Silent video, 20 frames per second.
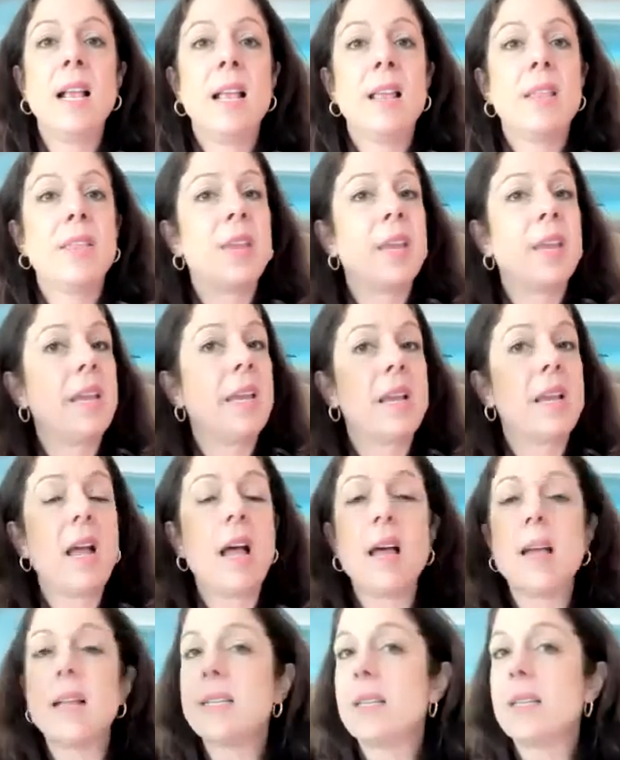the
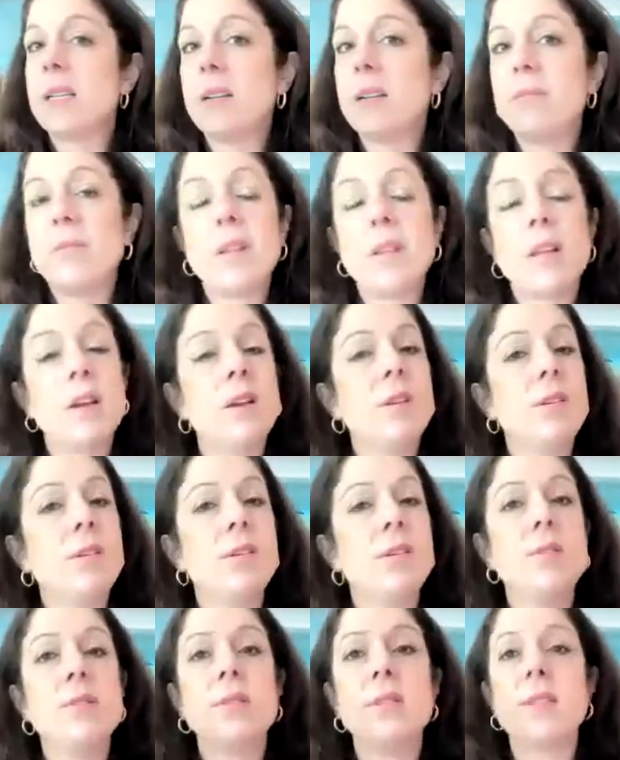content
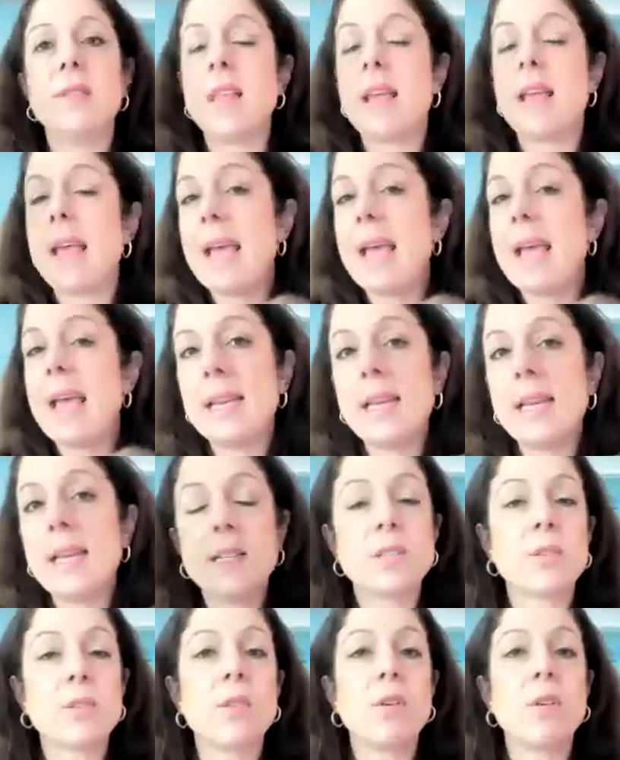flows and the
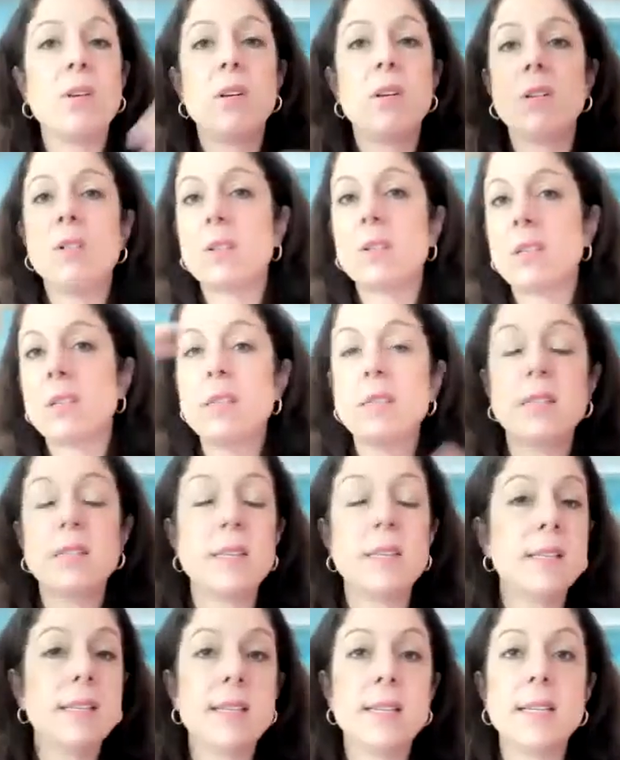headings are all
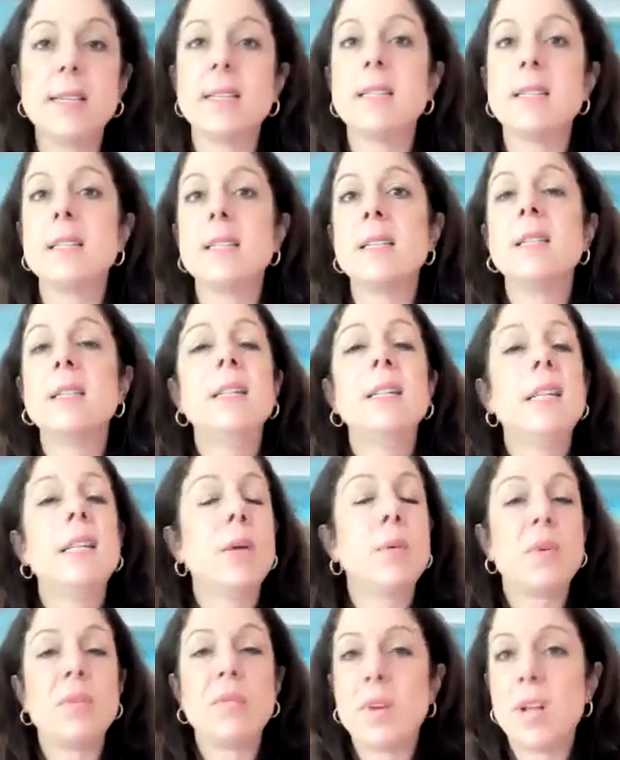consistent,
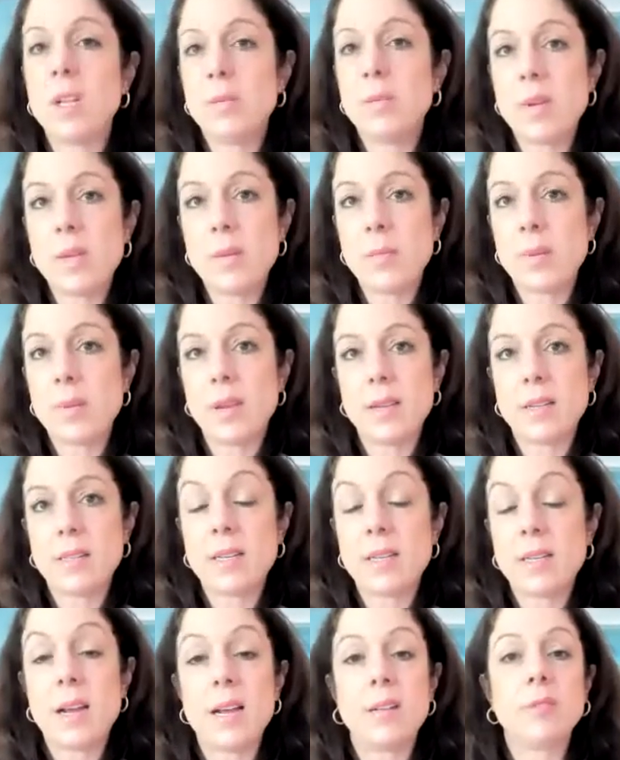and we follow APA
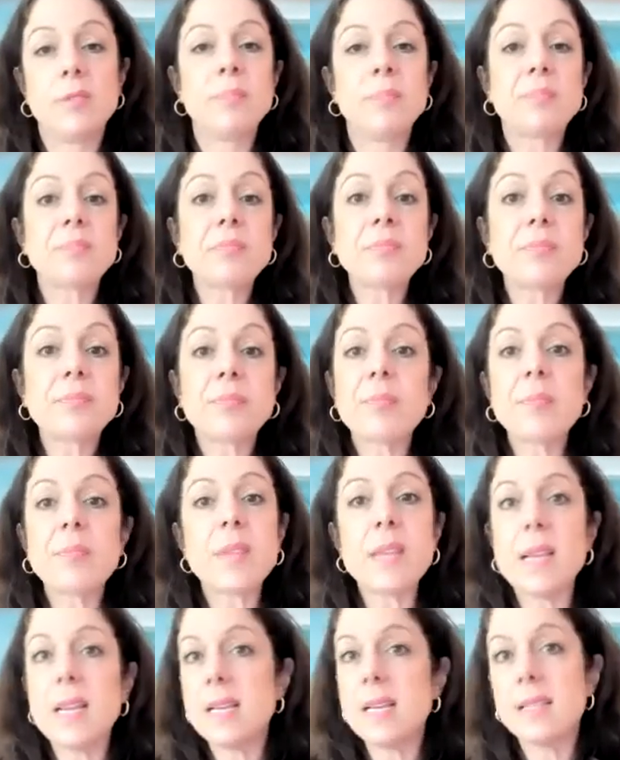style
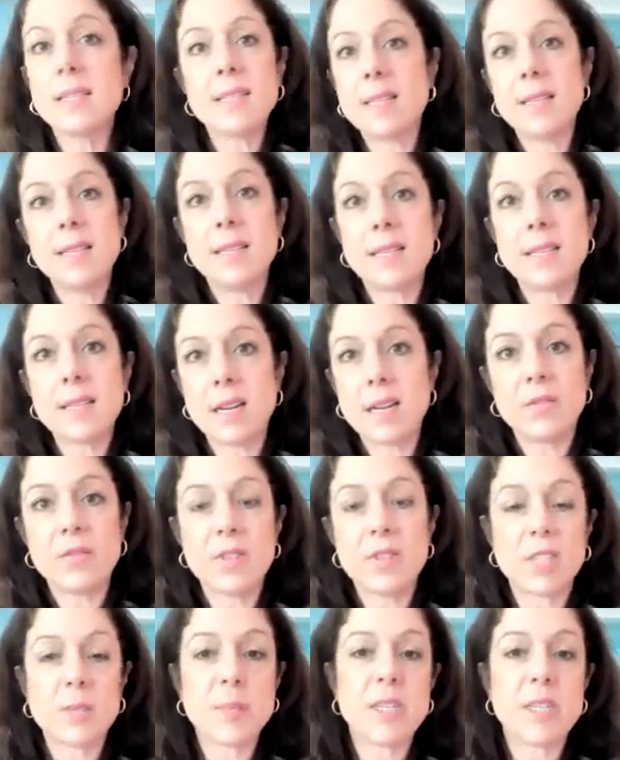as the style for
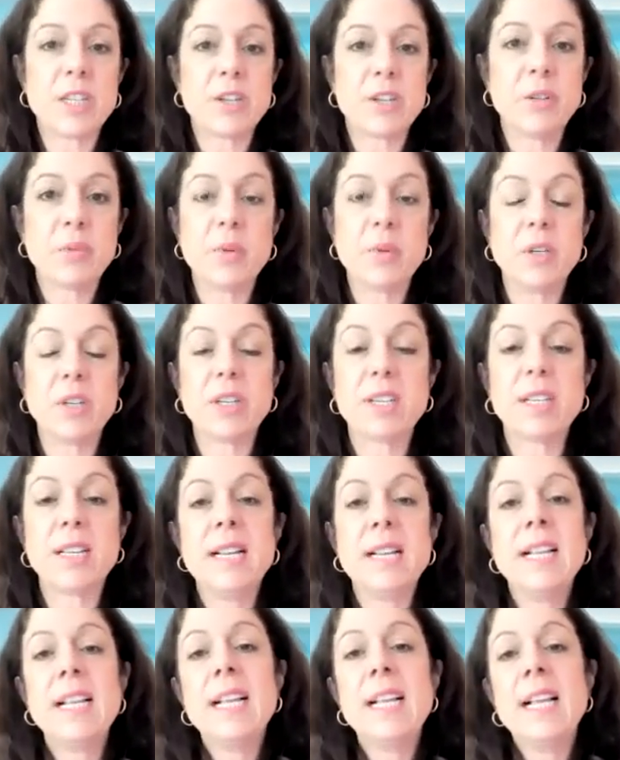this particular book.
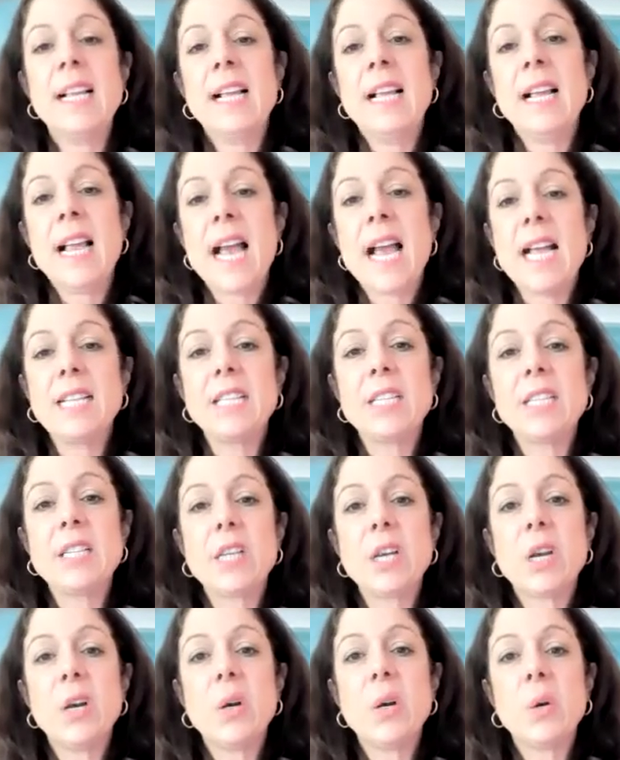And
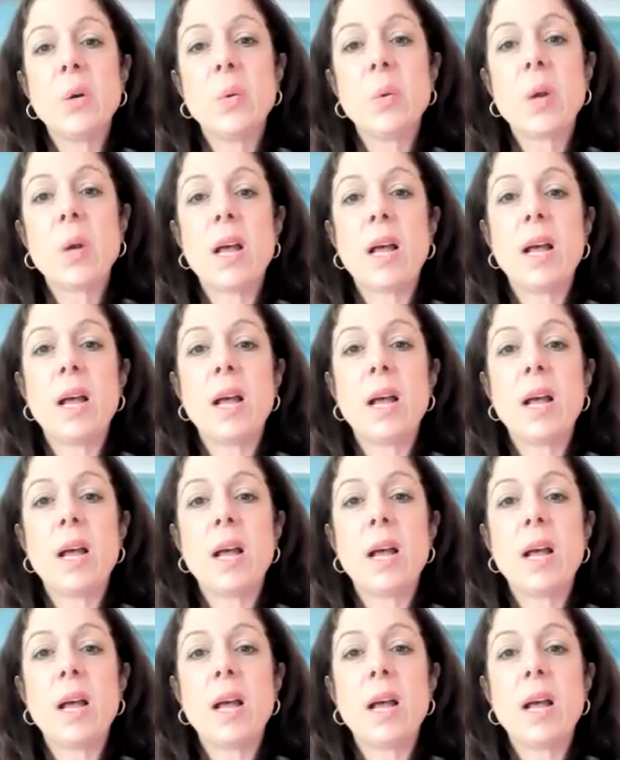so